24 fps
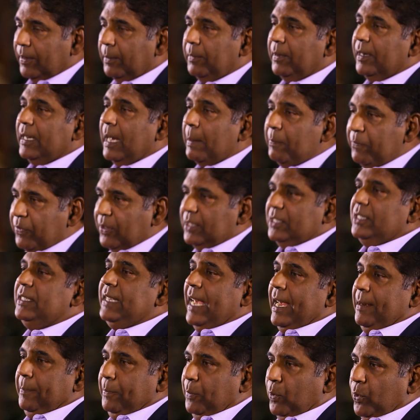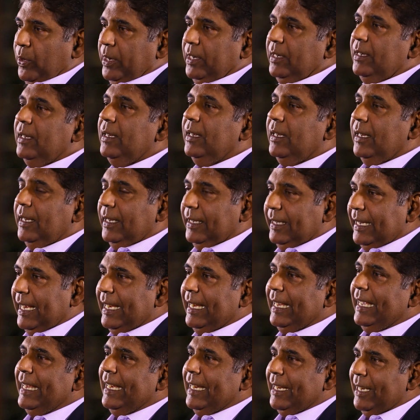From a comfort standpoint,
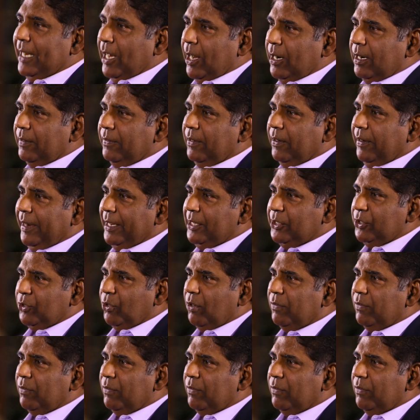getting in and out of a Range